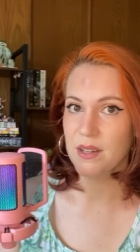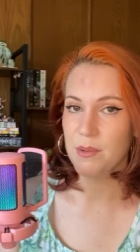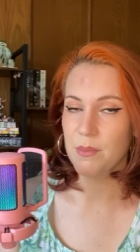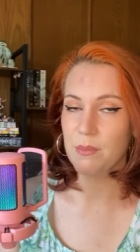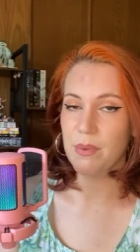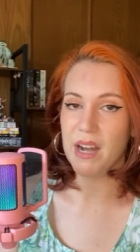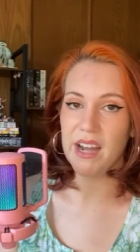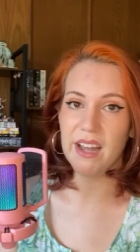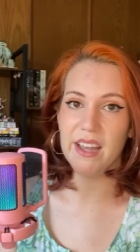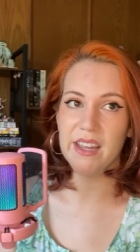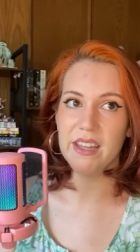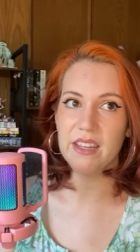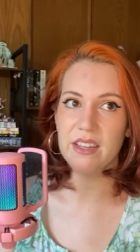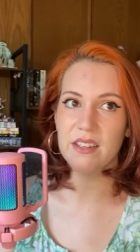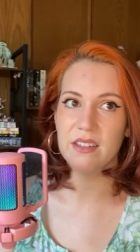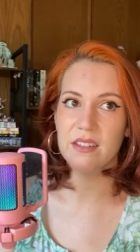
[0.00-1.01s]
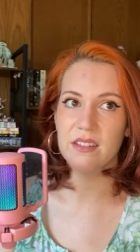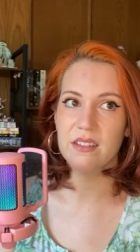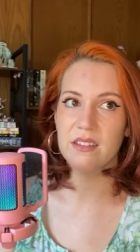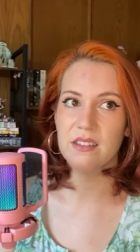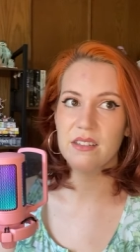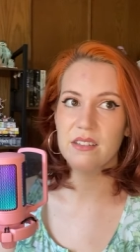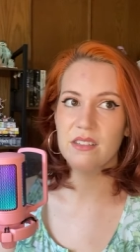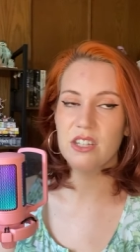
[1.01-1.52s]
by
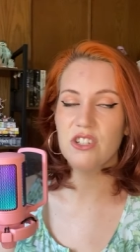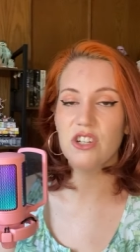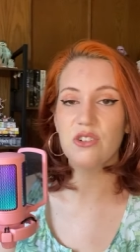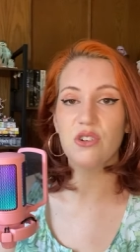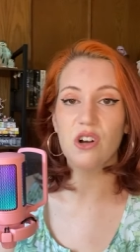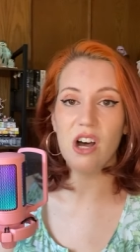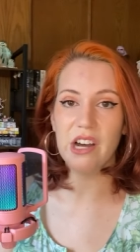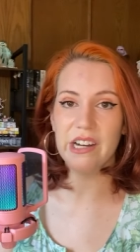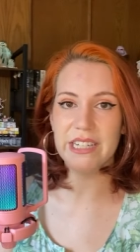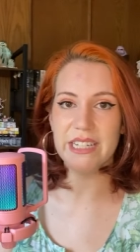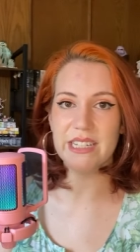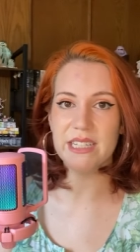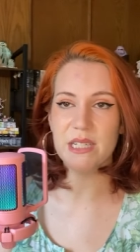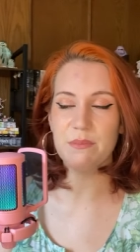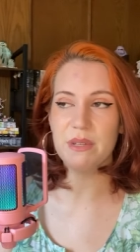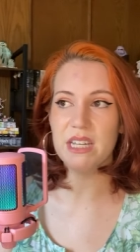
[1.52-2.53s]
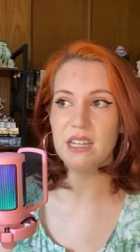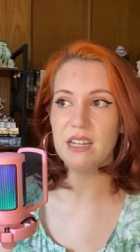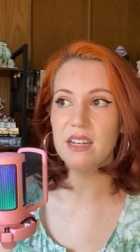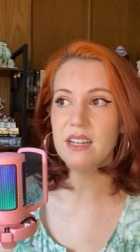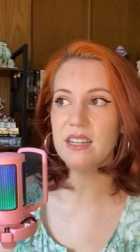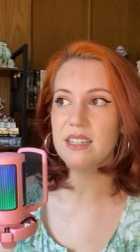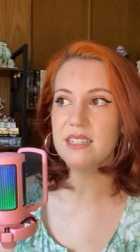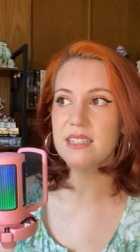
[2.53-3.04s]
the general audience.
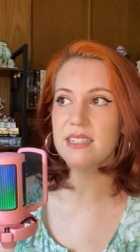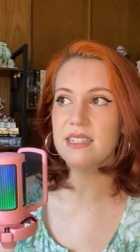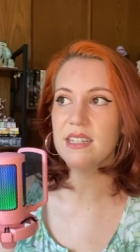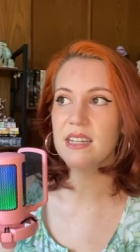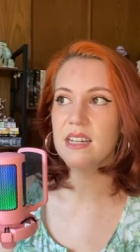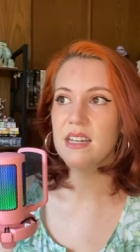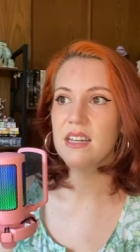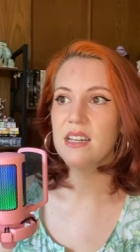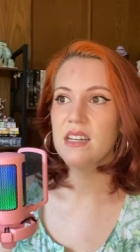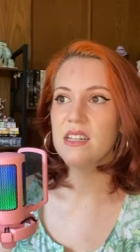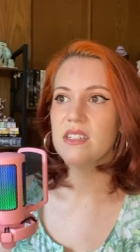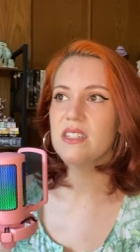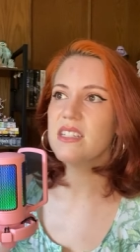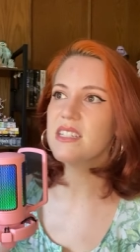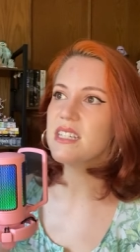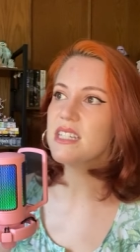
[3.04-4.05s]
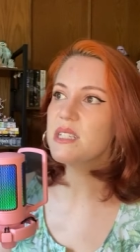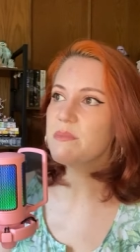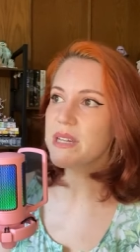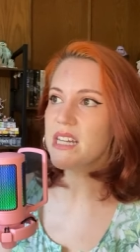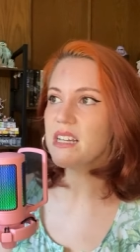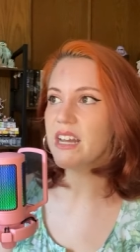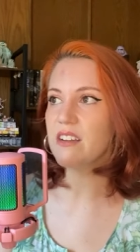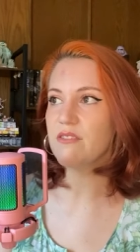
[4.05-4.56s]
Because does this
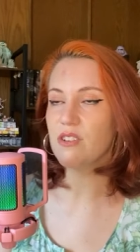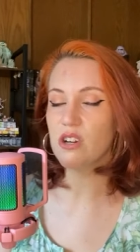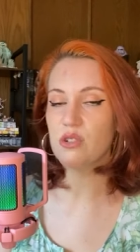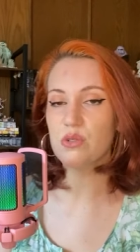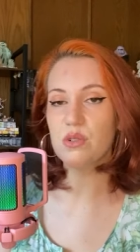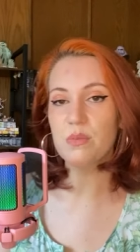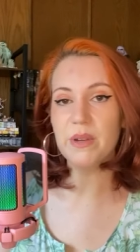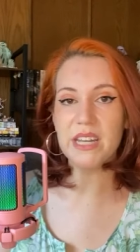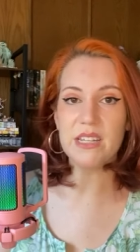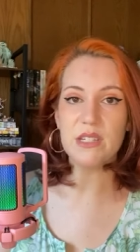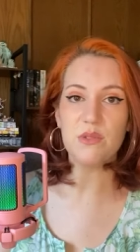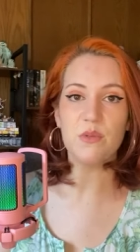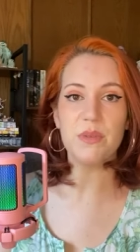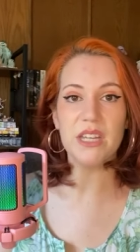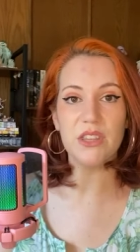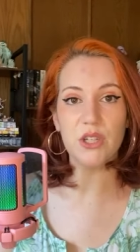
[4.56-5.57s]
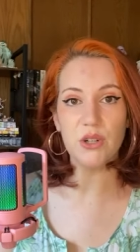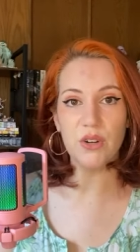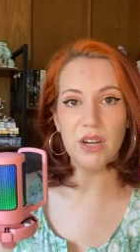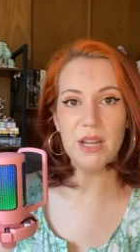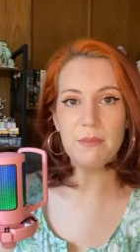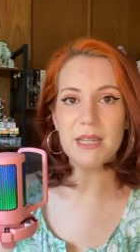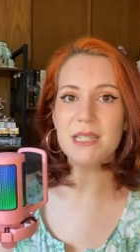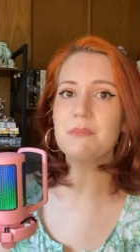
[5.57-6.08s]
mean like virtual bands will be at the
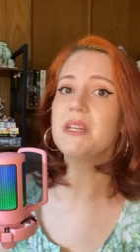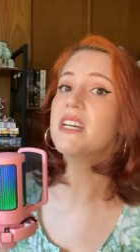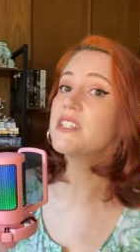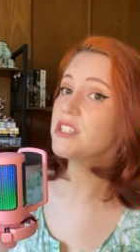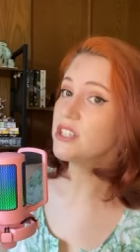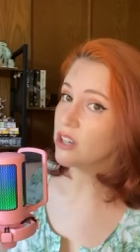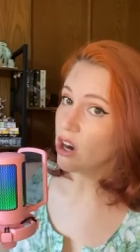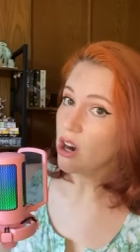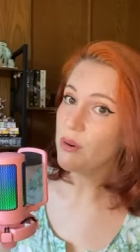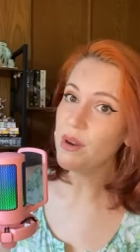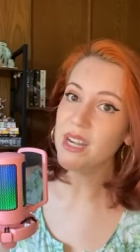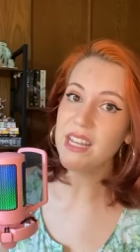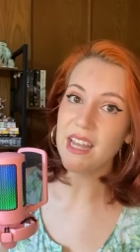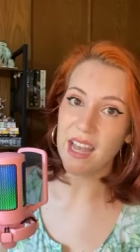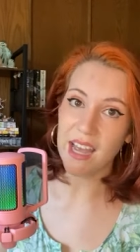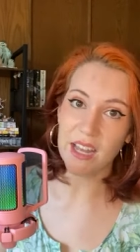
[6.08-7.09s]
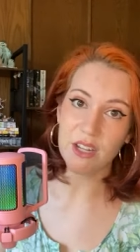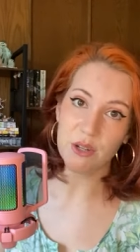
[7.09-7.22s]
Grammys? Because they're already at